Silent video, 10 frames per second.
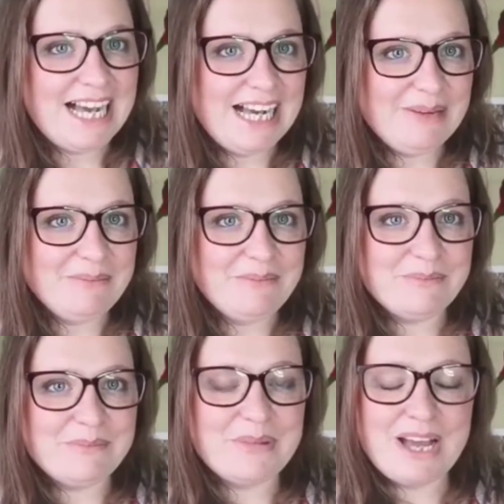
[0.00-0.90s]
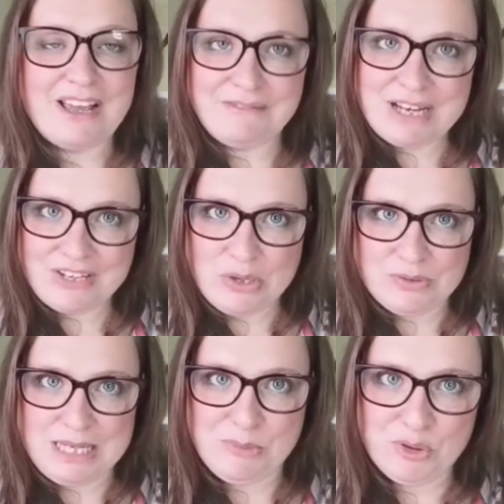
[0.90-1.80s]
I've never
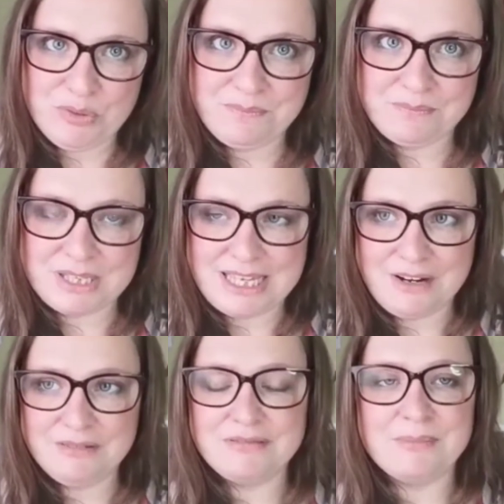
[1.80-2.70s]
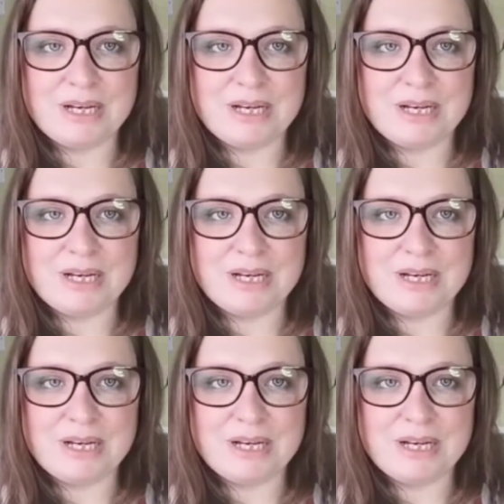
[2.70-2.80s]
used neem oil myself,